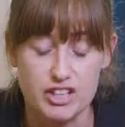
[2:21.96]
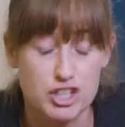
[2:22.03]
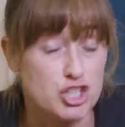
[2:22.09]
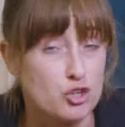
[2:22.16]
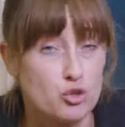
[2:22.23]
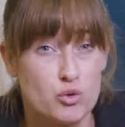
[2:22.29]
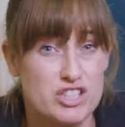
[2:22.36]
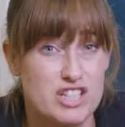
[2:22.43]
You
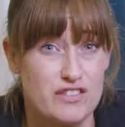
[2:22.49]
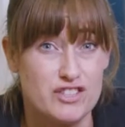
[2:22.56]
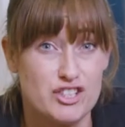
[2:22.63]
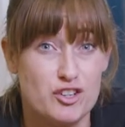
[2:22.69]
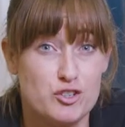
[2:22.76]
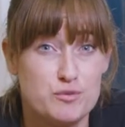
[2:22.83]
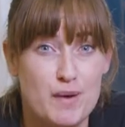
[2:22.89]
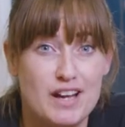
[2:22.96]
don't always have to
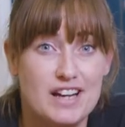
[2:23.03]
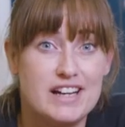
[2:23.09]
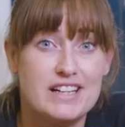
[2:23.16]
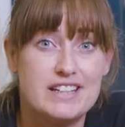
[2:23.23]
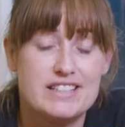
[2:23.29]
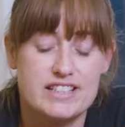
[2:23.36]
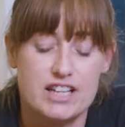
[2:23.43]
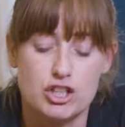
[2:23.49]
use
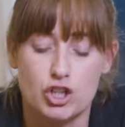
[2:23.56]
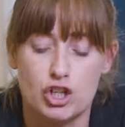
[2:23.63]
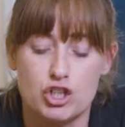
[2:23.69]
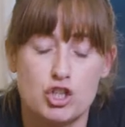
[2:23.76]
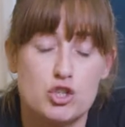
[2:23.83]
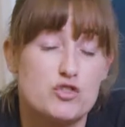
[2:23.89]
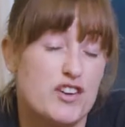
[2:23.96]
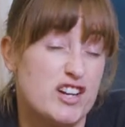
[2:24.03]
pellets. You
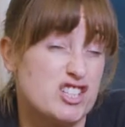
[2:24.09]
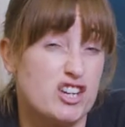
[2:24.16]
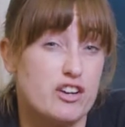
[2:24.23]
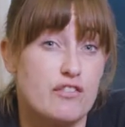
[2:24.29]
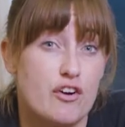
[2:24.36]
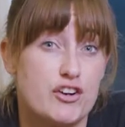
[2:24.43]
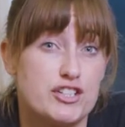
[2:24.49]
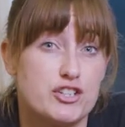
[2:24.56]
can use things that you
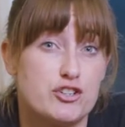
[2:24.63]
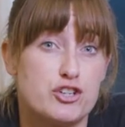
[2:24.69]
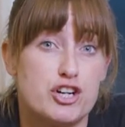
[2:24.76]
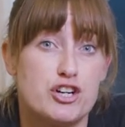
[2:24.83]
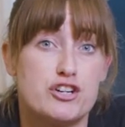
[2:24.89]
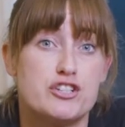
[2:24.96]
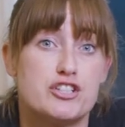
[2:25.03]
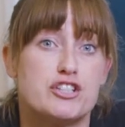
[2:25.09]
find in your
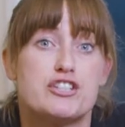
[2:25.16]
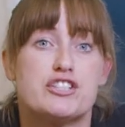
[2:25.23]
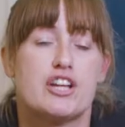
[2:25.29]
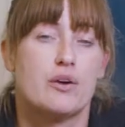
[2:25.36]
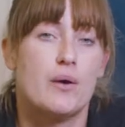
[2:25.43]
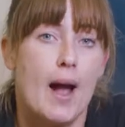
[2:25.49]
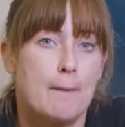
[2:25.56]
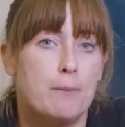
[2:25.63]
garden.
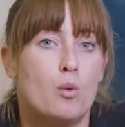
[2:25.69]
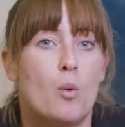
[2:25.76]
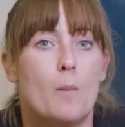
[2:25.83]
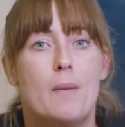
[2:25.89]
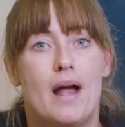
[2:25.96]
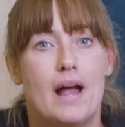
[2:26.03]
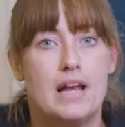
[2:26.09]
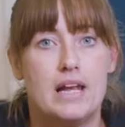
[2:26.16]
So apple
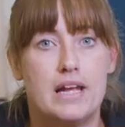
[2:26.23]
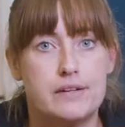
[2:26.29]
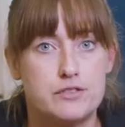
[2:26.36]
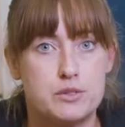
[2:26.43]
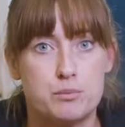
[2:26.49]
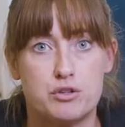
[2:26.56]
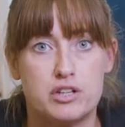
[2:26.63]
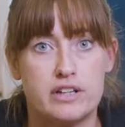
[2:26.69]
and pear
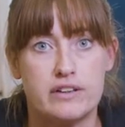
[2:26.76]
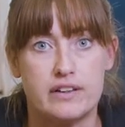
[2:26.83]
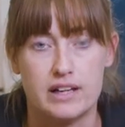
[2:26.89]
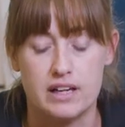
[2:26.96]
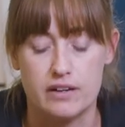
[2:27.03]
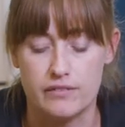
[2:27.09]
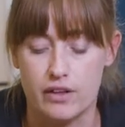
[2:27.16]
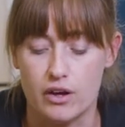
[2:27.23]
leaves are brilliant,
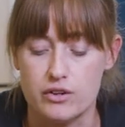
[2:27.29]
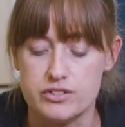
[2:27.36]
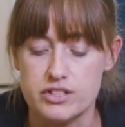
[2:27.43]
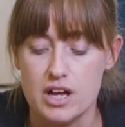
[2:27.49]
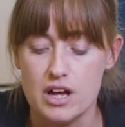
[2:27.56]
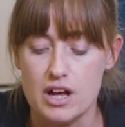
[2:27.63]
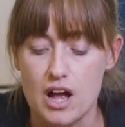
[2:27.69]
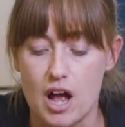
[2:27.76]
they love those.
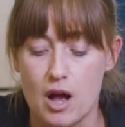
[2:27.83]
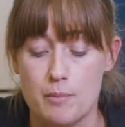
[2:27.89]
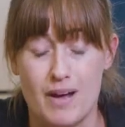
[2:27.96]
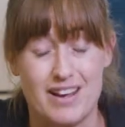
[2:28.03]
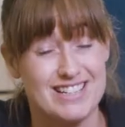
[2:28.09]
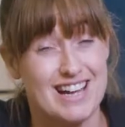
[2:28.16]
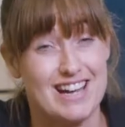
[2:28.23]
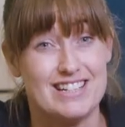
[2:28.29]

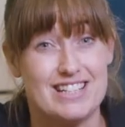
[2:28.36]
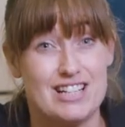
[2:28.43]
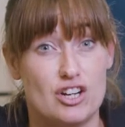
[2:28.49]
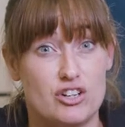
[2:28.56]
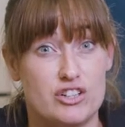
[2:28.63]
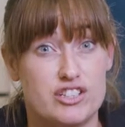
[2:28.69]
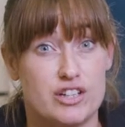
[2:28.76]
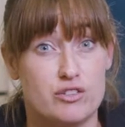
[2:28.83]
And
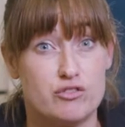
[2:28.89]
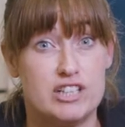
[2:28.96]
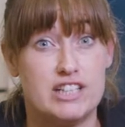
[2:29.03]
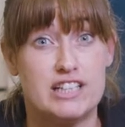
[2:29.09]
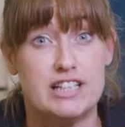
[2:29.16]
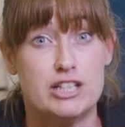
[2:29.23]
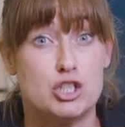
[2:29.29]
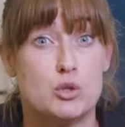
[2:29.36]
dandelions, they
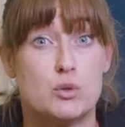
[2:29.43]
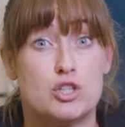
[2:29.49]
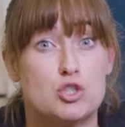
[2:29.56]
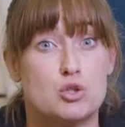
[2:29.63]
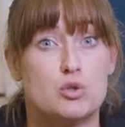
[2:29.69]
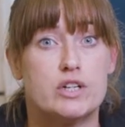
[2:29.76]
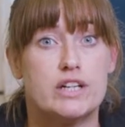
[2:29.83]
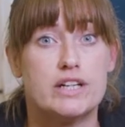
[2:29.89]
really do
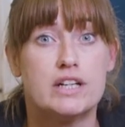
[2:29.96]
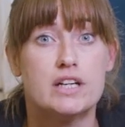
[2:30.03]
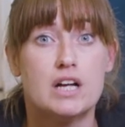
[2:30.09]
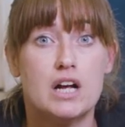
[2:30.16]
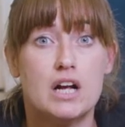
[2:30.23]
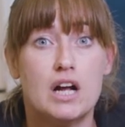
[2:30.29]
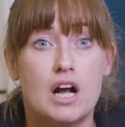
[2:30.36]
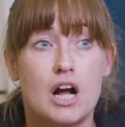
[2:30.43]
enjoy.
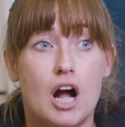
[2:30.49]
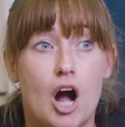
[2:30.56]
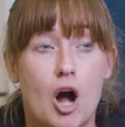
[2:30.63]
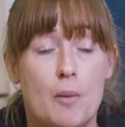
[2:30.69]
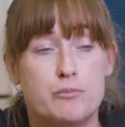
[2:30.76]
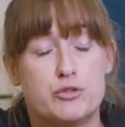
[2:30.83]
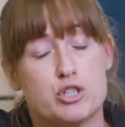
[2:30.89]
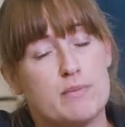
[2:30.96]

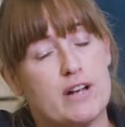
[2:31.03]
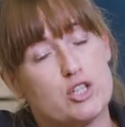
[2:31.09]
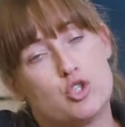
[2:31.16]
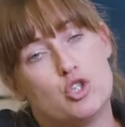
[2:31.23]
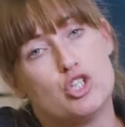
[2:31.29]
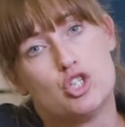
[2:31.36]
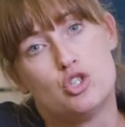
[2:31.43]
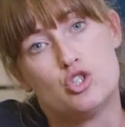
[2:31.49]
Just make
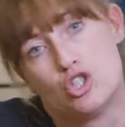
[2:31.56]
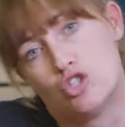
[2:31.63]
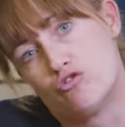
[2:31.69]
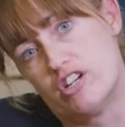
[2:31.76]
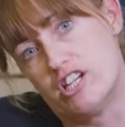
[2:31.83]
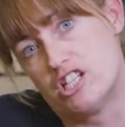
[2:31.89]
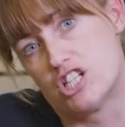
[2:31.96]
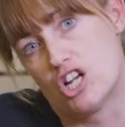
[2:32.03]
sure you do your
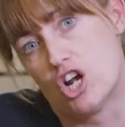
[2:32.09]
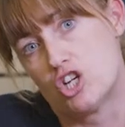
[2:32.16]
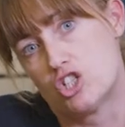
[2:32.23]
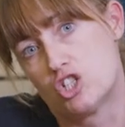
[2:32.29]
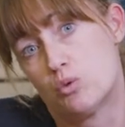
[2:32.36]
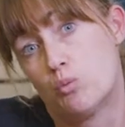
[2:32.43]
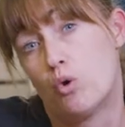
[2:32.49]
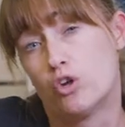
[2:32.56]

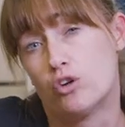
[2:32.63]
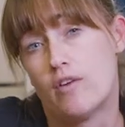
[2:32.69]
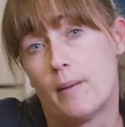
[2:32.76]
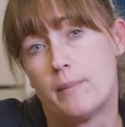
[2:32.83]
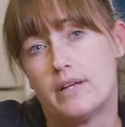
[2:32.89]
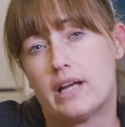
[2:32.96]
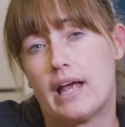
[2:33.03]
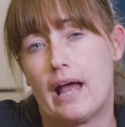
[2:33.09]
research to what your
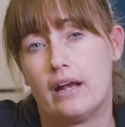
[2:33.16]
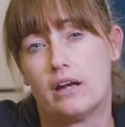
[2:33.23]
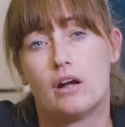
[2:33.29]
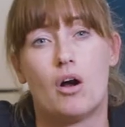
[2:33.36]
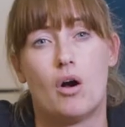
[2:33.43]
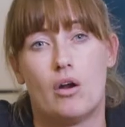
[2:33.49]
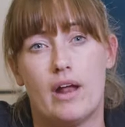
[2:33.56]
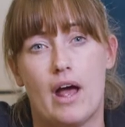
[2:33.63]
rabbit can and
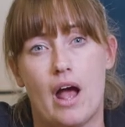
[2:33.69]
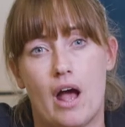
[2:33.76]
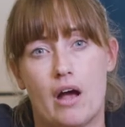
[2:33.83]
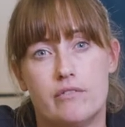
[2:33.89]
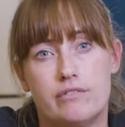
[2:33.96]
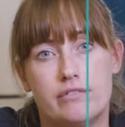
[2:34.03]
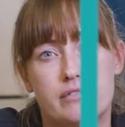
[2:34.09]
can't have.